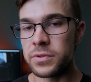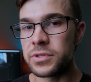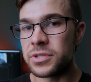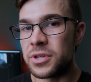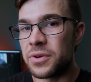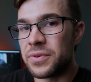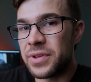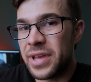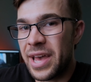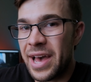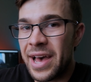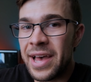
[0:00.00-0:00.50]
So
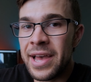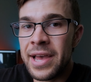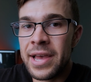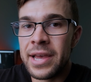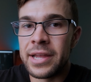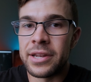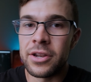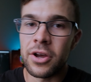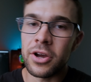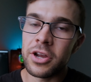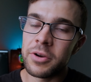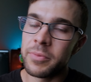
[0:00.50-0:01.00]
yeah,
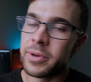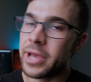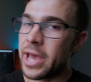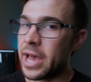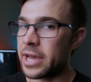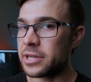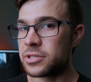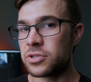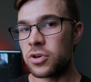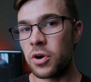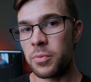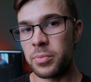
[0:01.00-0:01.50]
not gonna be
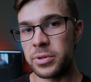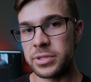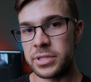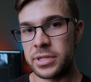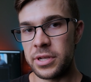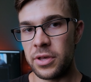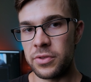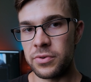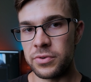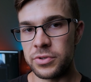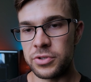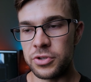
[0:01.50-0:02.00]
as sharp as
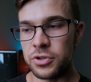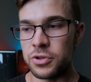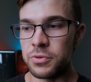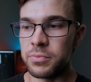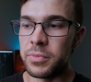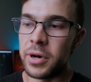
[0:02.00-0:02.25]
the other two,